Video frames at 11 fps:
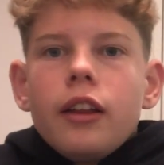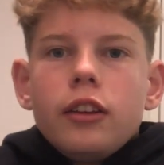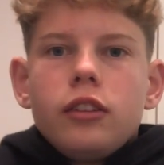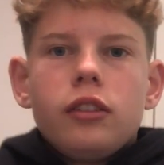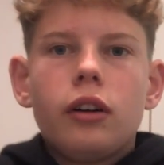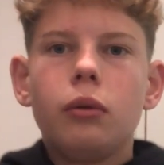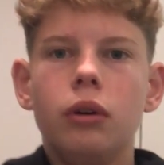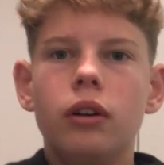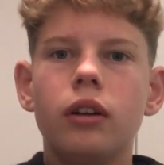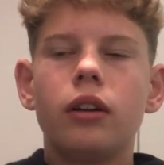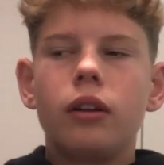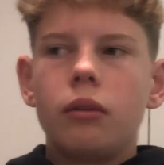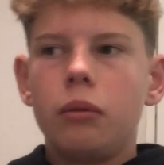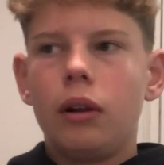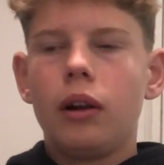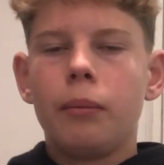So,
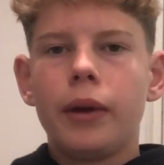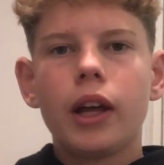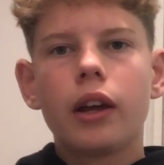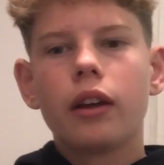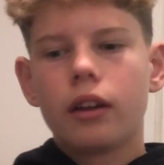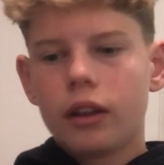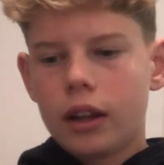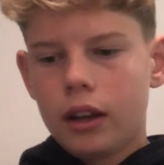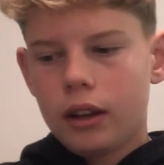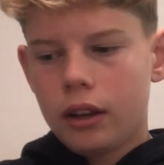welcome back, and